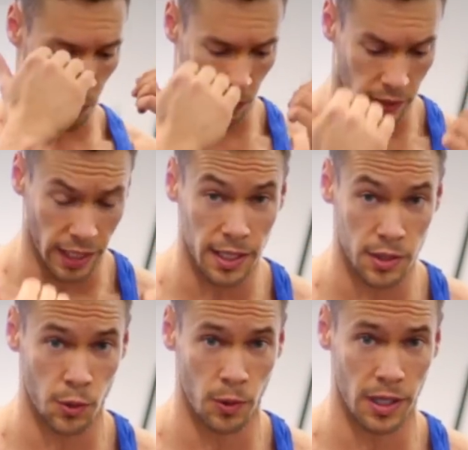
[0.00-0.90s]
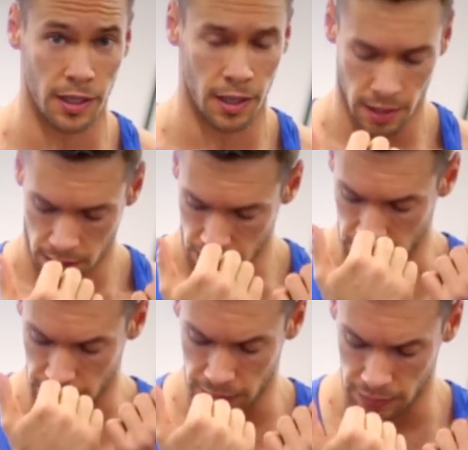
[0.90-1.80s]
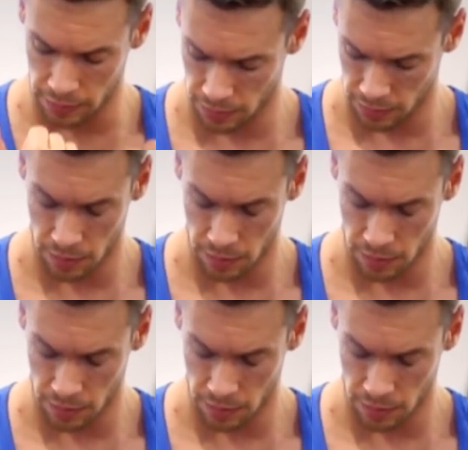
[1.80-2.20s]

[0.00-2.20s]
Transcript: rolling into it and then